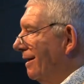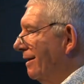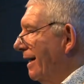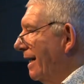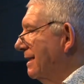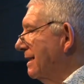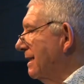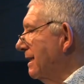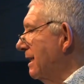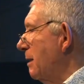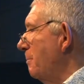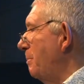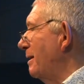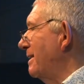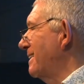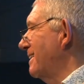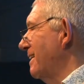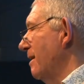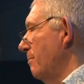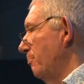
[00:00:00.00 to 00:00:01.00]
Let's keep
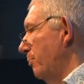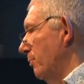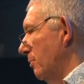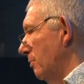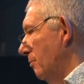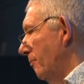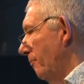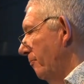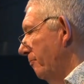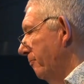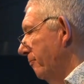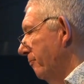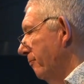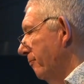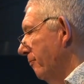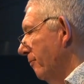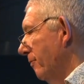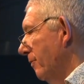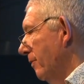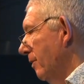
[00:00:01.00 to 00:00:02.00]
it simple.
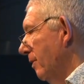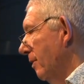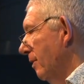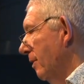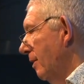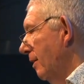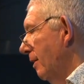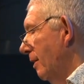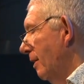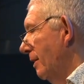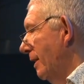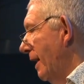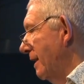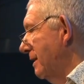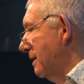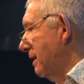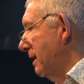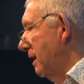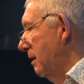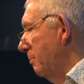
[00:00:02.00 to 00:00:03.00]

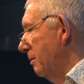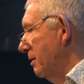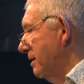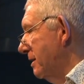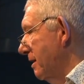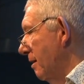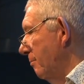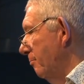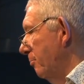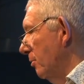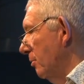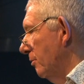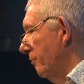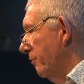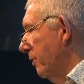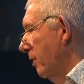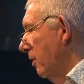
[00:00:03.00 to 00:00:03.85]
Let's keep it simple.